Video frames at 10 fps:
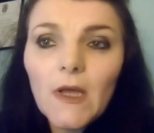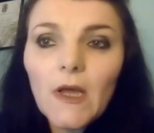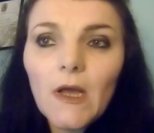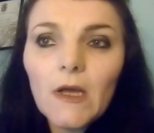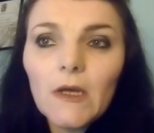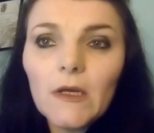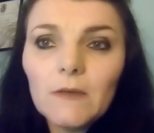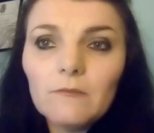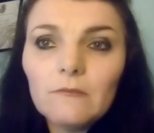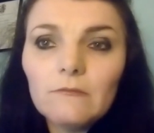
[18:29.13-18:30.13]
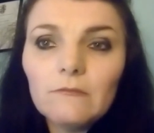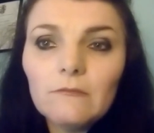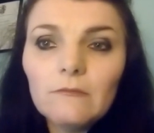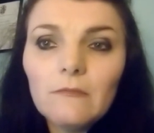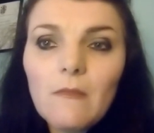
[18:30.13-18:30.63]

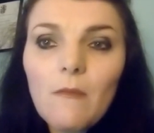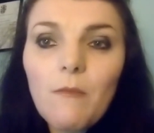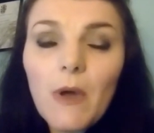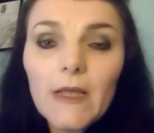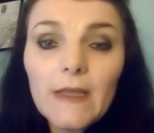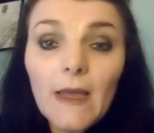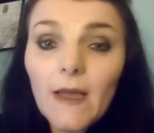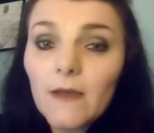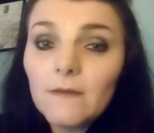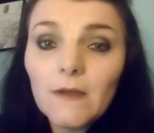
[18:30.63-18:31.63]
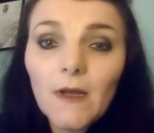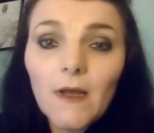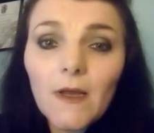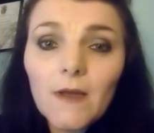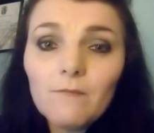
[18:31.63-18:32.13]
But yeah,
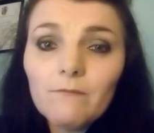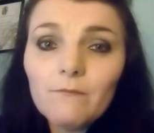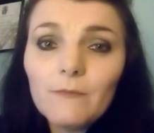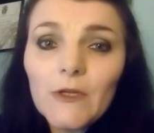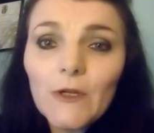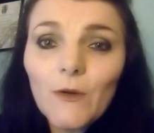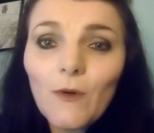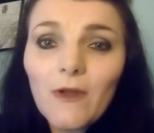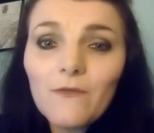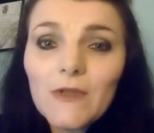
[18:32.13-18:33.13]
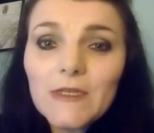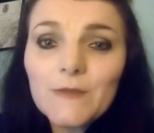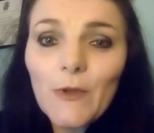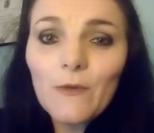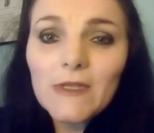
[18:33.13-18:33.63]
I've
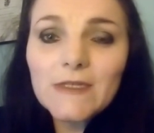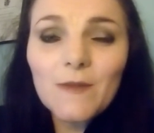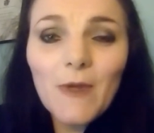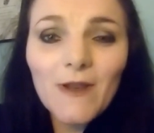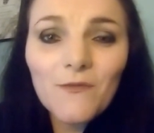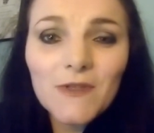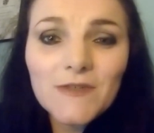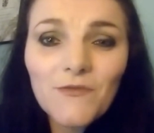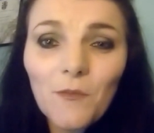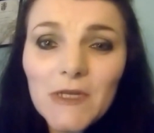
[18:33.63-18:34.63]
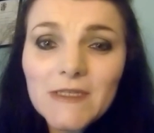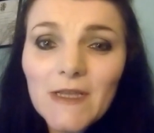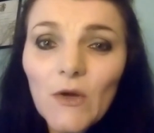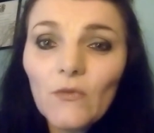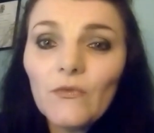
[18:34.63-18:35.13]
experienced the benefits for
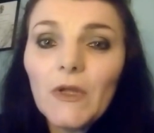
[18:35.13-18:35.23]
myself.